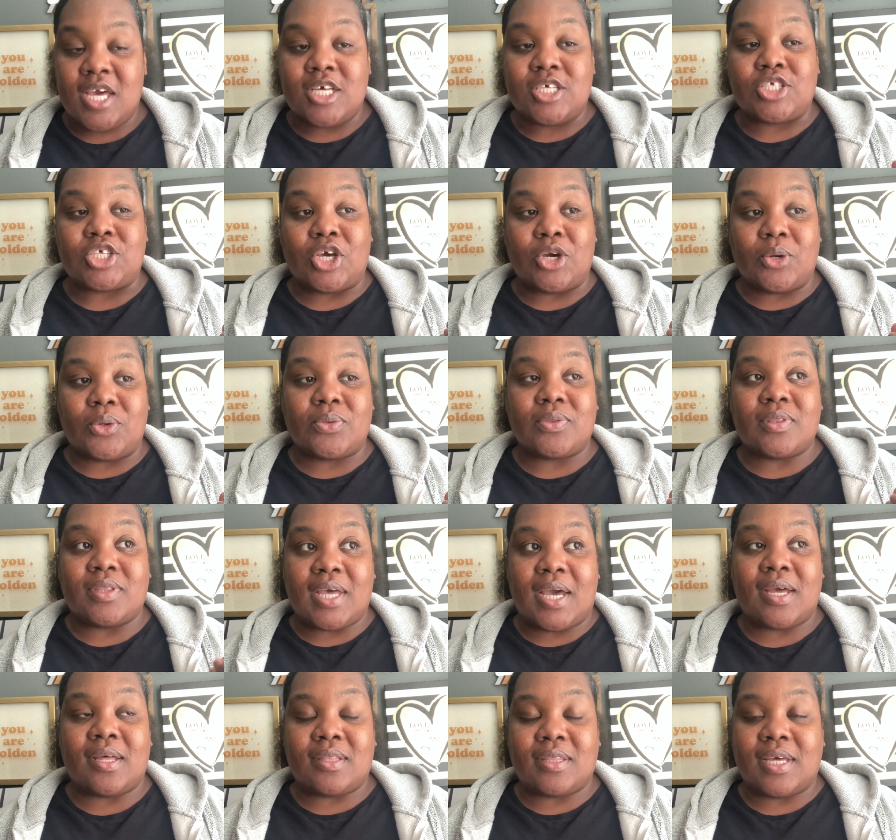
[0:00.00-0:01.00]
So
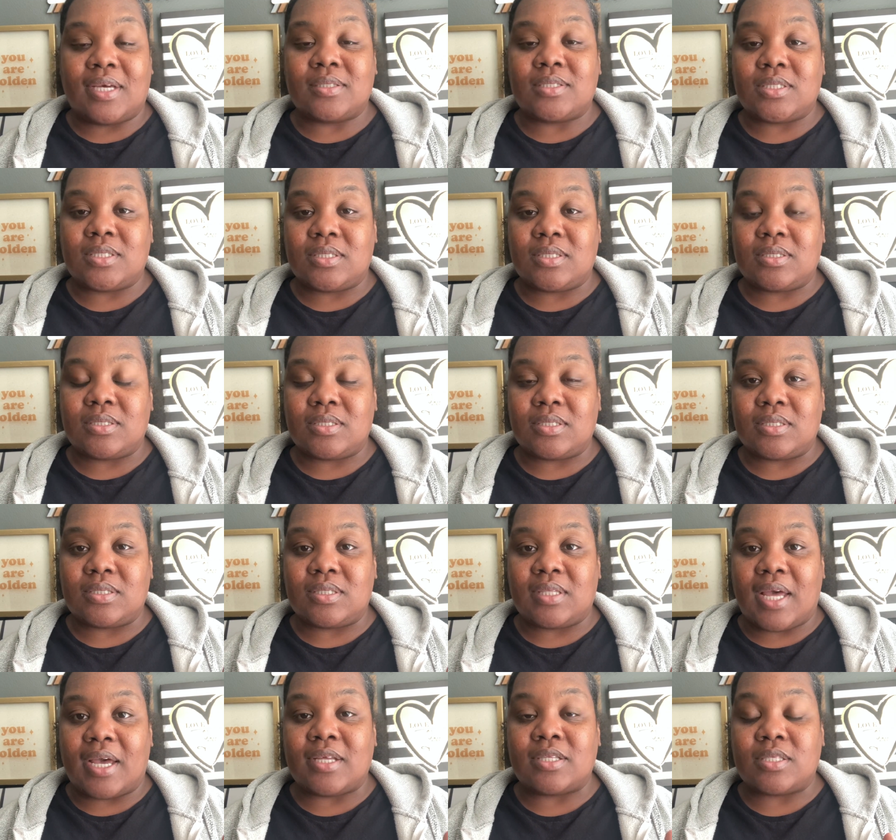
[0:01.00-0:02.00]
that, that's,
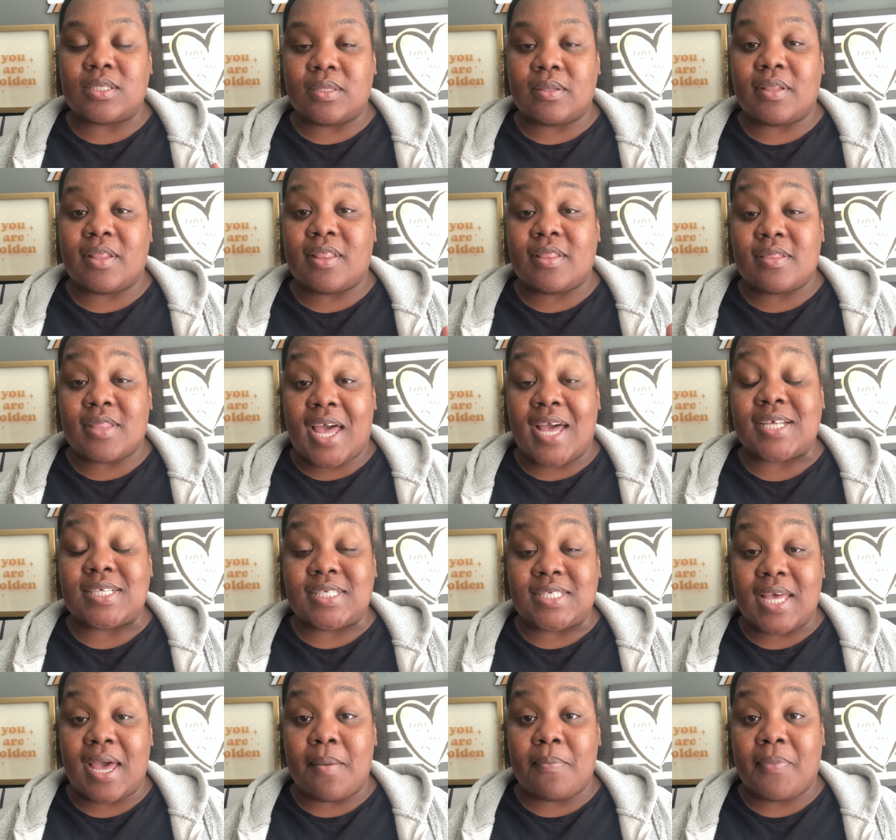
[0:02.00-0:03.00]
that's, that
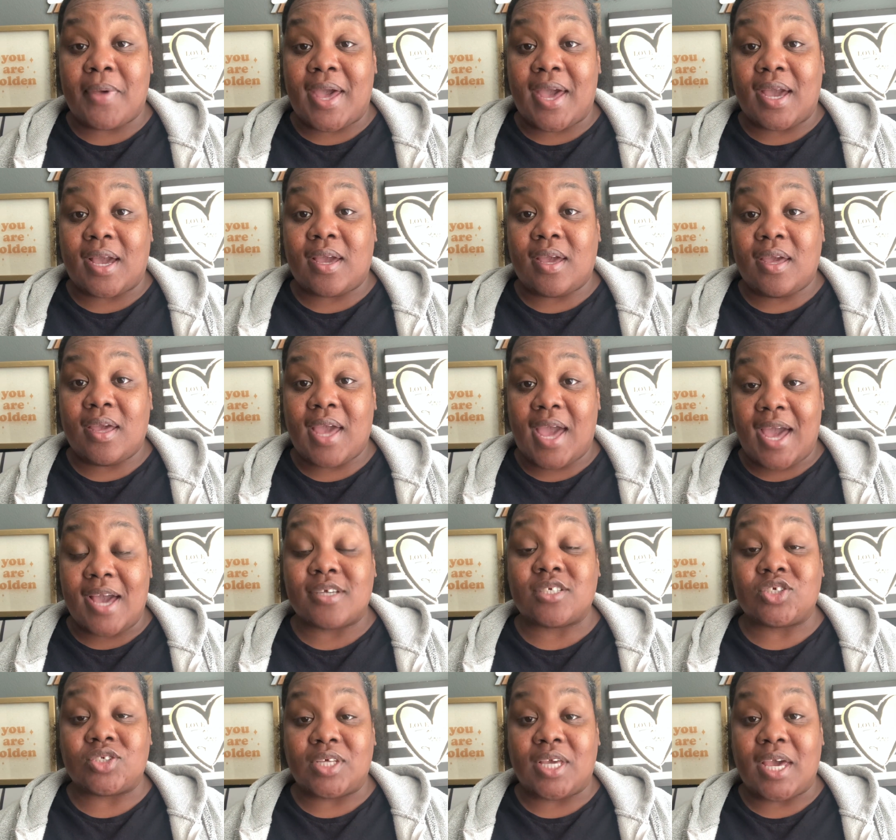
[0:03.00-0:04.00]
setback
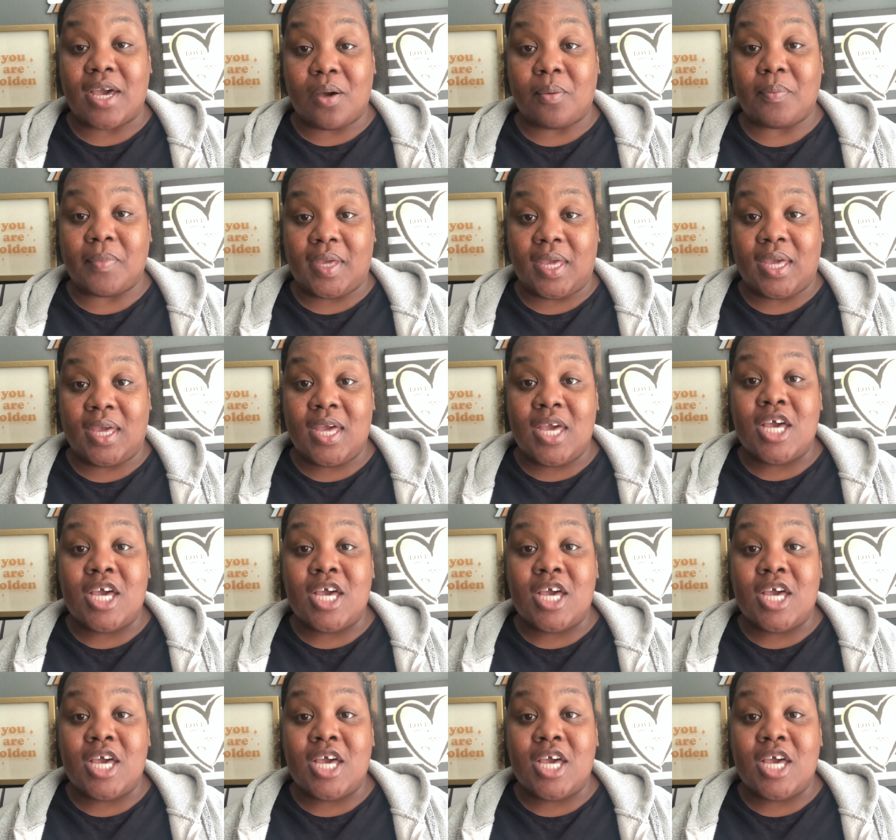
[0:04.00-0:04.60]
actually helped me.